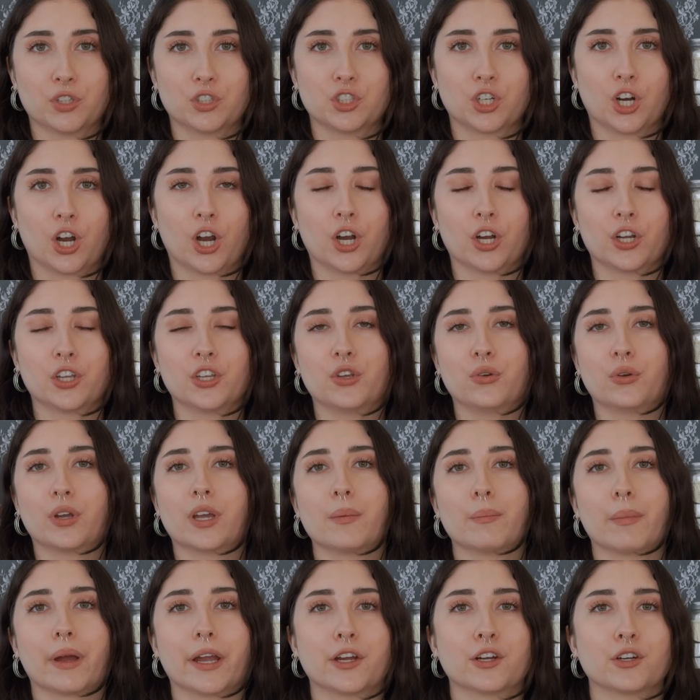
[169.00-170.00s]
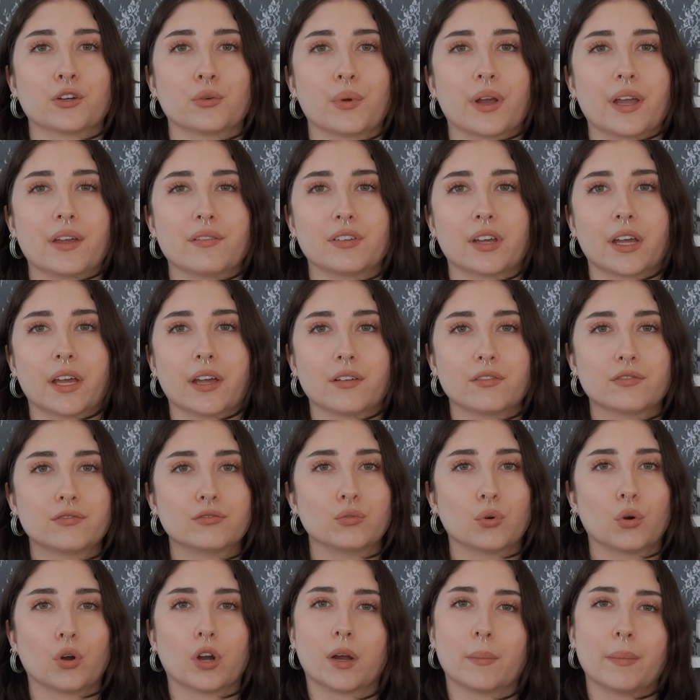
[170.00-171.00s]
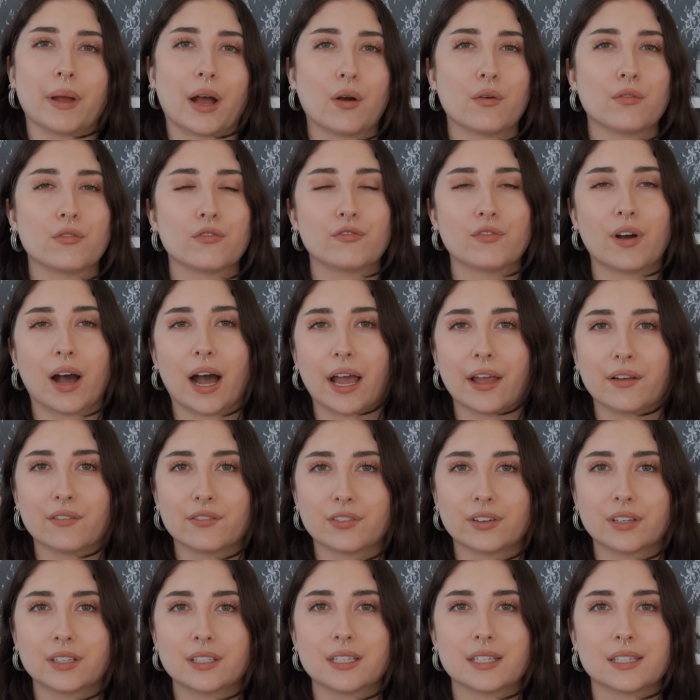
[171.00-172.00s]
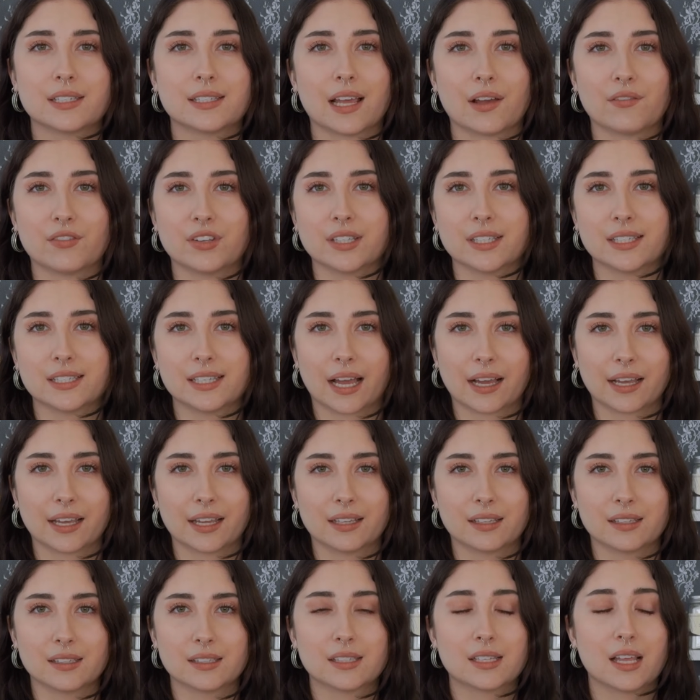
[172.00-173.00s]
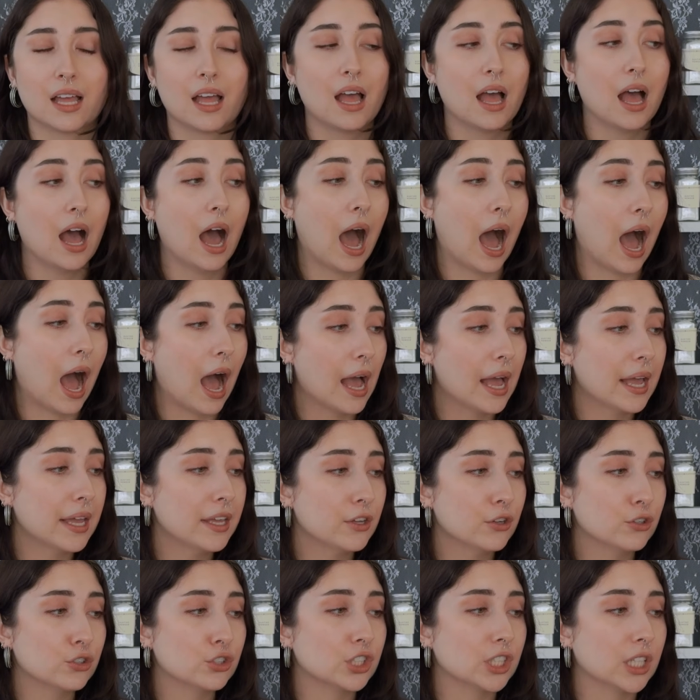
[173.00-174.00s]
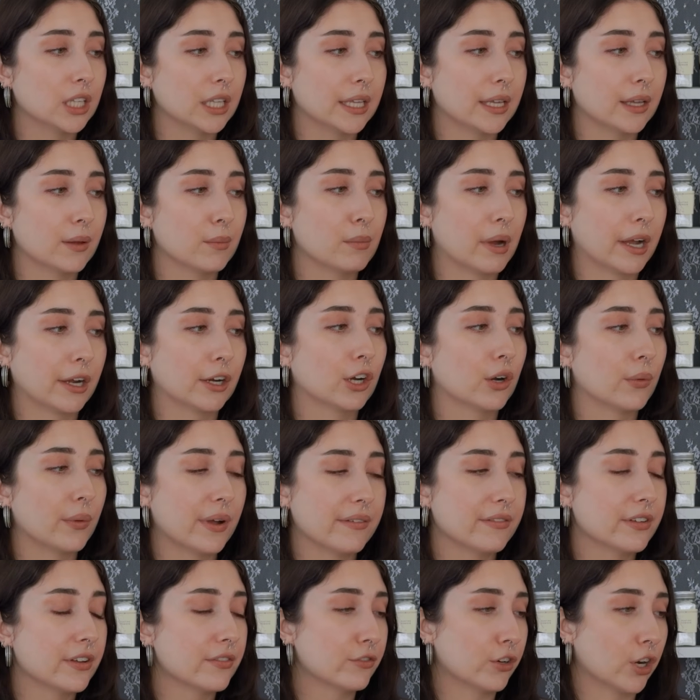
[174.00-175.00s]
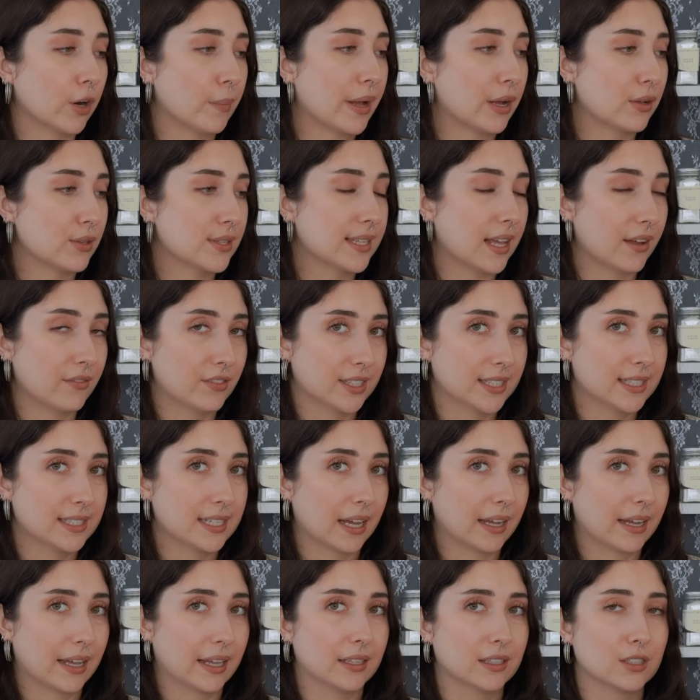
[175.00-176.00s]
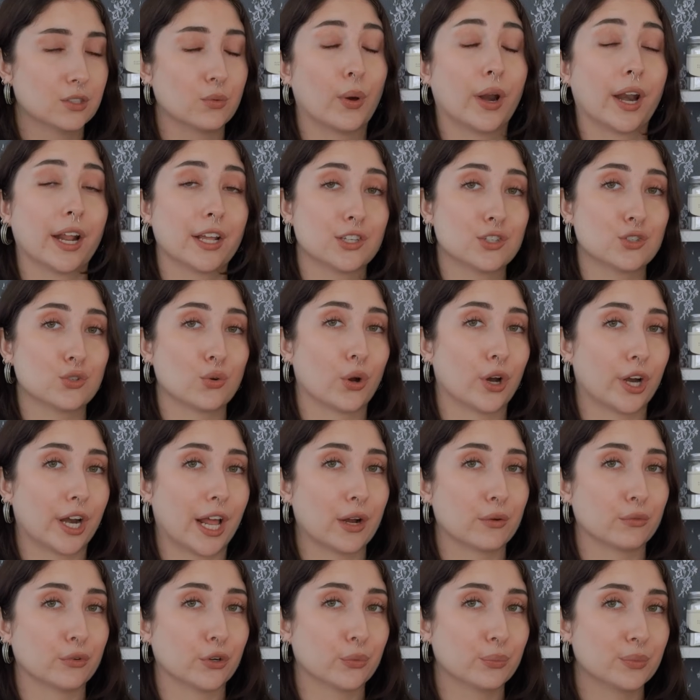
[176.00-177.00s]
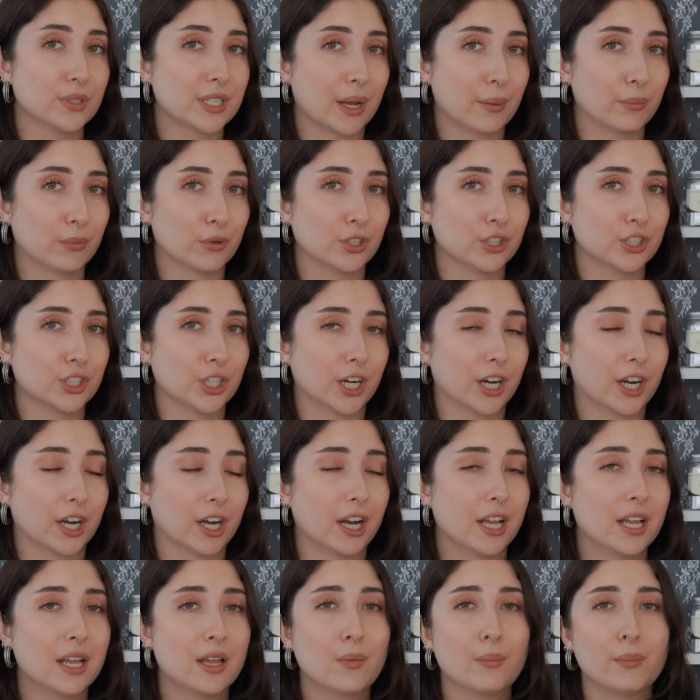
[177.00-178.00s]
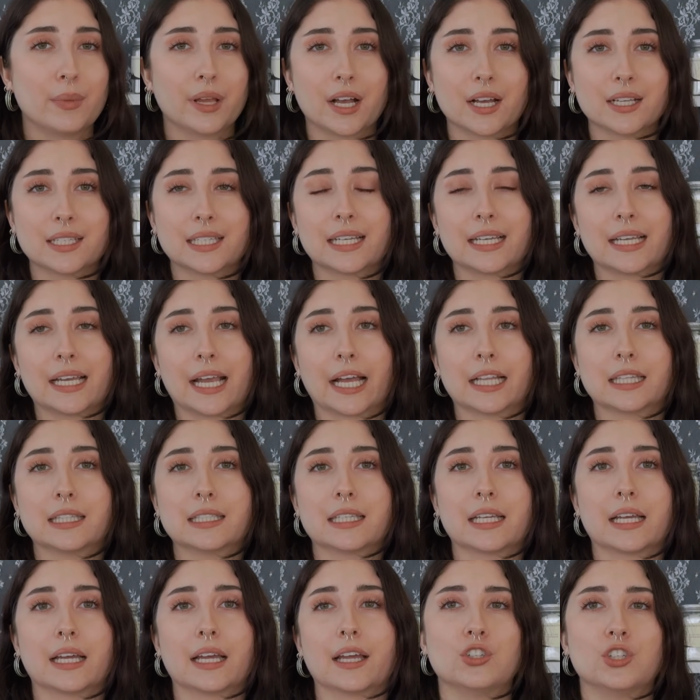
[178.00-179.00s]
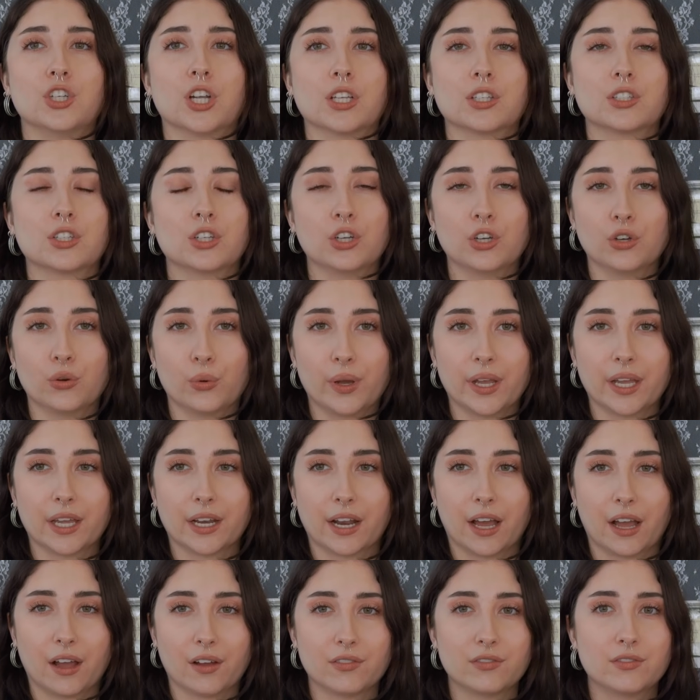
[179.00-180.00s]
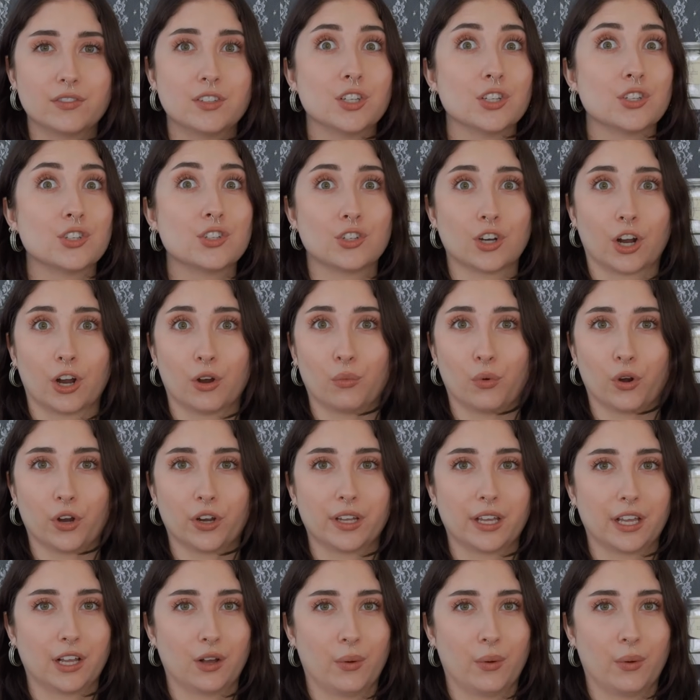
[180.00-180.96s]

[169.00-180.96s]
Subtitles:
jar, you can microwave it for about 5 to 7 seconds. I usually microwave it for about 7 seconds when I store it at room temperature because it gets it just gooey enough to start working